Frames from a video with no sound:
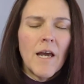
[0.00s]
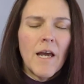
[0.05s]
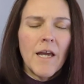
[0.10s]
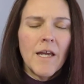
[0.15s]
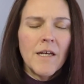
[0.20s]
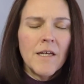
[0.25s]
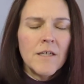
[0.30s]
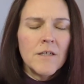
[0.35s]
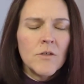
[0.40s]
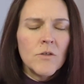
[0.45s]
And
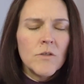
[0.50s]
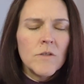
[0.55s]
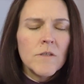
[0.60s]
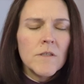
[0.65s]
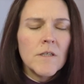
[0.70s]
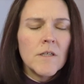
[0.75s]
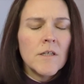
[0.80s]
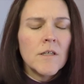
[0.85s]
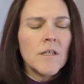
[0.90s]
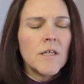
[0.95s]

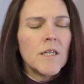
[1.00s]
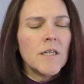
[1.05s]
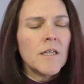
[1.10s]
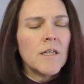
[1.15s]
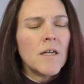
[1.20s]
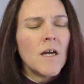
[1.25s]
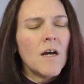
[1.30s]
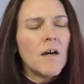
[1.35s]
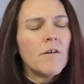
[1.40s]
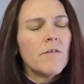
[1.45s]
interestingly
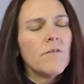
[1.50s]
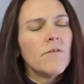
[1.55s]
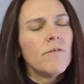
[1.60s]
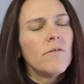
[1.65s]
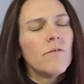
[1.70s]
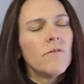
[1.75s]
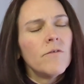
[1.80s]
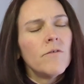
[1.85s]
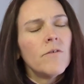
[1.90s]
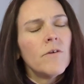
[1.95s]
enough,
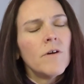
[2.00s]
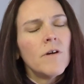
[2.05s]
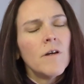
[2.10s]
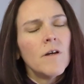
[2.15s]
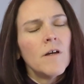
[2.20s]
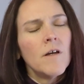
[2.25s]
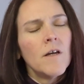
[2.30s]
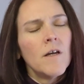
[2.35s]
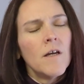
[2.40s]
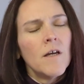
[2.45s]

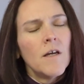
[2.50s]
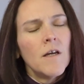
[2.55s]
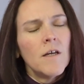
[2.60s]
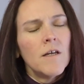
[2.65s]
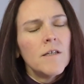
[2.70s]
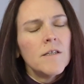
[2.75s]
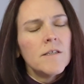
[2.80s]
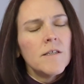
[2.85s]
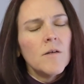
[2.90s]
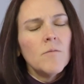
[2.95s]

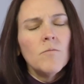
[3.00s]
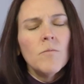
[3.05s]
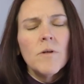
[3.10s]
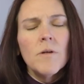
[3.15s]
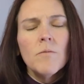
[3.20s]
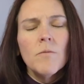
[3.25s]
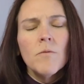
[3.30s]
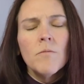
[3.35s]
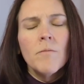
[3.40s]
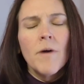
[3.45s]
some
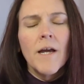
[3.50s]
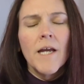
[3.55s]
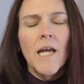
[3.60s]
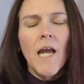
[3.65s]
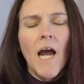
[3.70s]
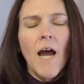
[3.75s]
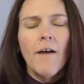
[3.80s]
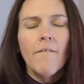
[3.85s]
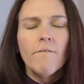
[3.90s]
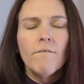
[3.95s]
people might
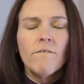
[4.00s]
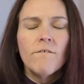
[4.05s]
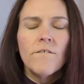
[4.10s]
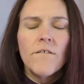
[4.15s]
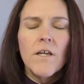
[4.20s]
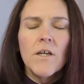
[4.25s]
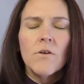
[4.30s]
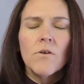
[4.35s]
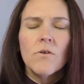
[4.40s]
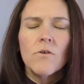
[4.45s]
have
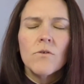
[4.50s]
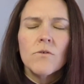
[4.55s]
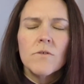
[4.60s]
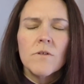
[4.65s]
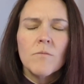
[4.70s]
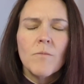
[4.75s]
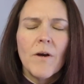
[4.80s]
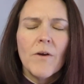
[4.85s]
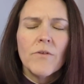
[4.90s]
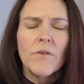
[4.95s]
fears
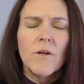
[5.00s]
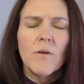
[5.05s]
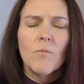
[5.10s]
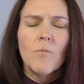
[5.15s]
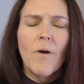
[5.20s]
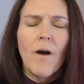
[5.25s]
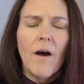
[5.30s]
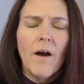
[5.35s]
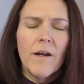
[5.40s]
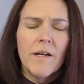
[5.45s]
about their
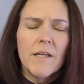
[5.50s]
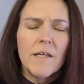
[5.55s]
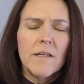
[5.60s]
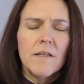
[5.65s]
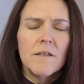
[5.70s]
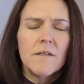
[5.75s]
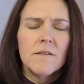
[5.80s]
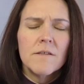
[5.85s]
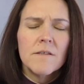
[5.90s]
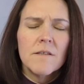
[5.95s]

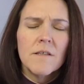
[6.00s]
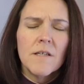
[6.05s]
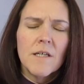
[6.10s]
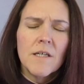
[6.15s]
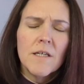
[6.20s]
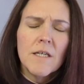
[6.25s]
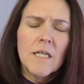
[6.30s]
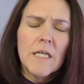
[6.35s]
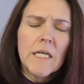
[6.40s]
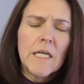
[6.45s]
bodies. Like,
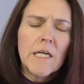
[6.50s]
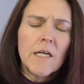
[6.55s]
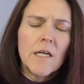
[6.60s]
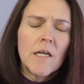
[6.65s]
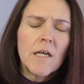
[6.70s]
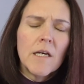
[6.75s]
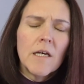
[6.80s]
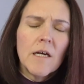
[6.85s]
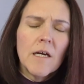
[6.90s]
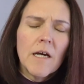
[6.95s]

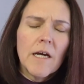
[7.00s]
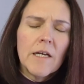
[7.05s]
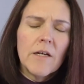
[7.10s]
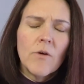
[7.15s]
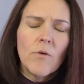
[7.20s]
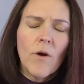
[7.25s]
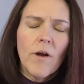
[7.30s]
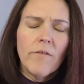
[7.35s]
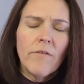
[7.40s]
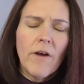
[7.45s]
I know
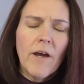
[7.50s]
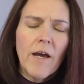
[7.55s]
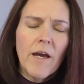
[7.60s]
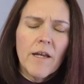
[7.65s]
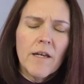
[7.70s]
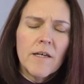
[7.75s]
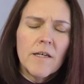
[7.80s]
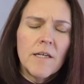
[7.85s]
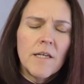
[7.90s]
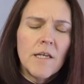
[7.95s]
I've
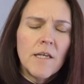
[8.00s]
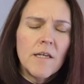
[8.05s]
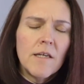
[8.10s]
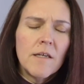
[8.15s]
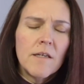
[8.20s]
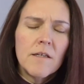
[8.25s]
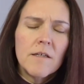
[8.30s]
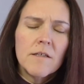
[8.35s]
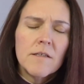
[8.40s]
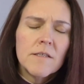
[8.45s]
had
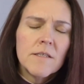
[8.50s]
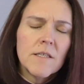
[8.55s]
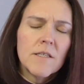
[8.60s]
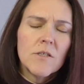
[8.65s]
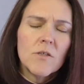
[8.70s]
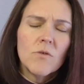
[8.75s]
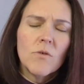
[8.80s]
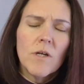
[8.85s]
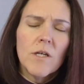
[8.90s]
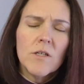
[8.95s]
knee
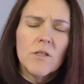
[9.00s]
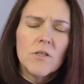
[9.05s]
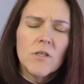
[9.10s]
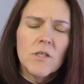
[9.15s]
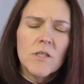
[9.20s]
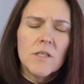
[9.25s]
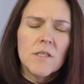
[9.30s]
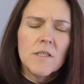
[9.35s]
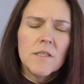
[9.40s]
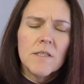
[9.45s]

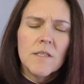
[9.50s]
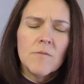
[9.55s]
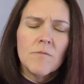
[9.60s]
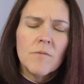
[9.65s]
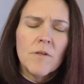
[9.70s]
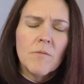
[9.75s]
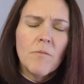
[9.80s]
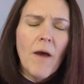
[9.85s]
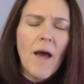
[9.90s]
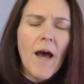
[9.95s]
situations in
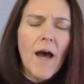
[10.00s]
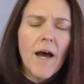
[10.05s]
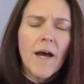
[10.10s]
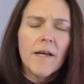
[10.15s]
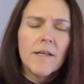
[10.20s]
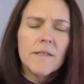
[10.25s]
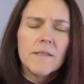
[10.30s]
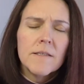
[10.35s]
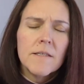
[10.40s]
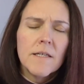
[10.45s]
the
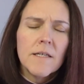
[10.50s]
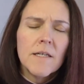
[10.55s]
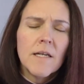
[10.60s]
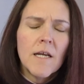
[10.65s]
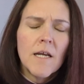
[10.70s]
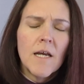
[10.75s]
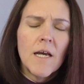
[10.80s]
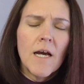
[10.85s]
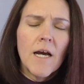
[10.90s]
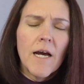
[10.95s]
past, and
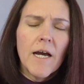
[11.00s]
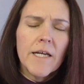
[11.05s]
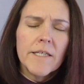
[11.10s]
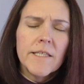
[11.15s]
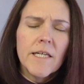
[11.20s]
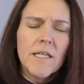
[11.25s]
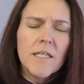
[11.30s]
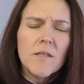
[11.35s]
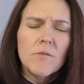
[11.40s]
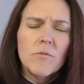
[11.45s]
I
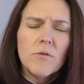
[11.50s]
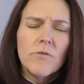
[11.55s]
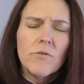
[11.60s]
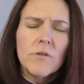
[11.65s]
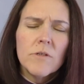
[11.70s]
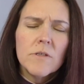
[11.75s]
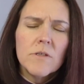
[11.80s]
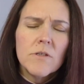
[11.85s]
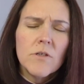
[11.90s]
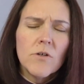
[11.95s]
tend to be
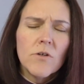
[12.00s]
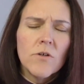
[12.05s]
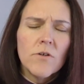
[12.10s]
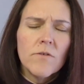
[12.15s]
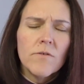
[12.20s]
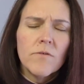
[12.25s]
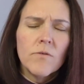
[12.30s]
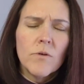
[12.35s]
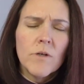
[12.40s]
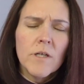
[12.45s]

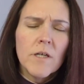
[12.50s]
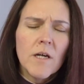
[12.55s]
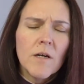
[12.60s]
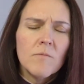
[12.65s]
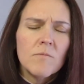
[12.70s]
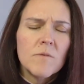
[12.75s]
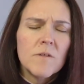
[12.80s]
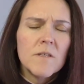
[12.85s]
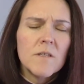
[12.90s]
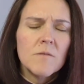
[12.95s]
reserved when it
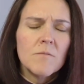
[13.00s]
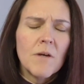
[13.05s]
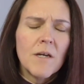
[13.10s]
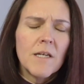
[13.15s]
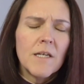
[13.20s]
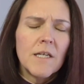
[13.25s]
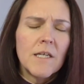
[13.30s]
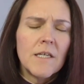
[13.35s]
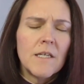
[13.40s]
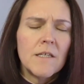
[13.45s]
comes to my
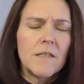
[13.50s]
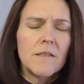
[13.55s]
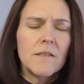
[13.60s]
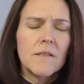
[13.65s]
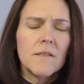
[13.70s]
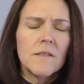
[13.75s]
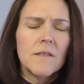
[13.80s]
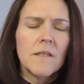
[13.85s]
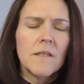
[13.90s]
knees.